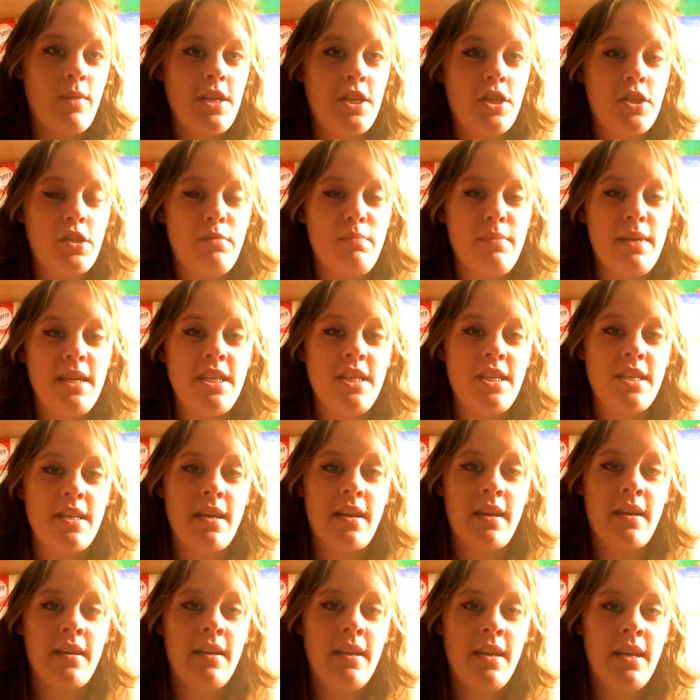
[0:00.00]
which the
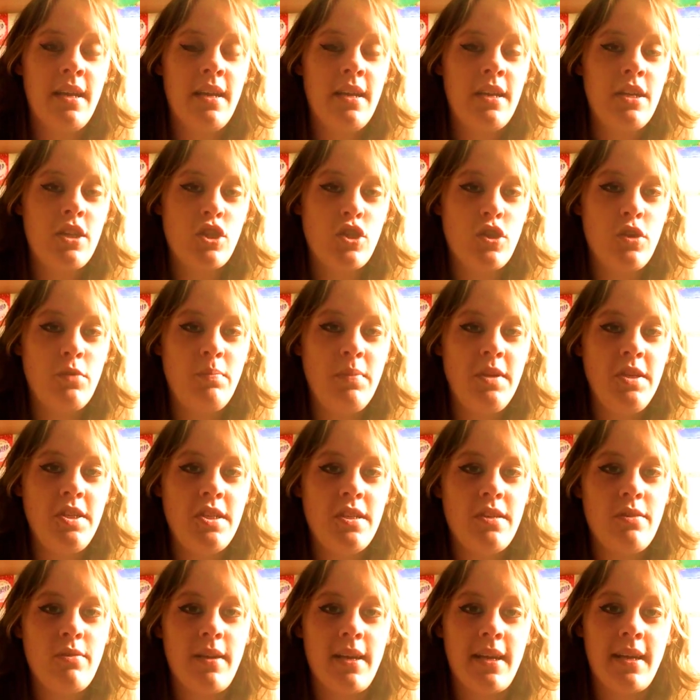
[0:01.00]
media should be
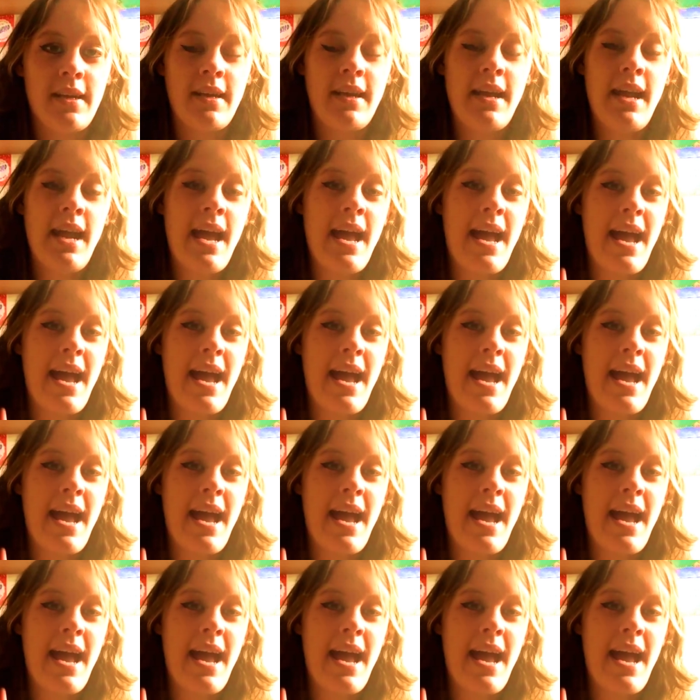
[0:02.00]
doing.